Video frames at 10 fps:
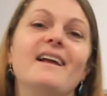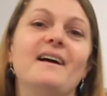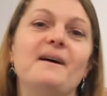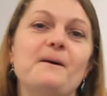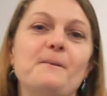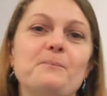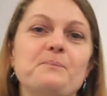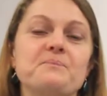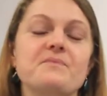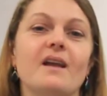
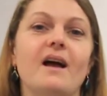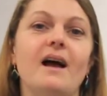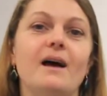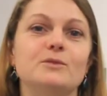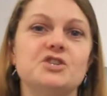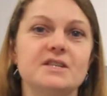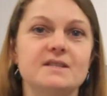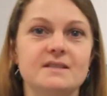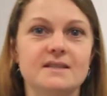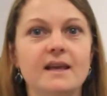I'm
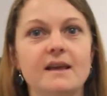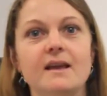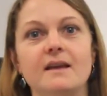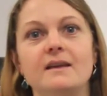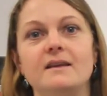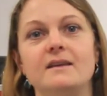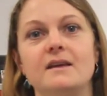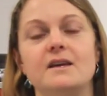just saying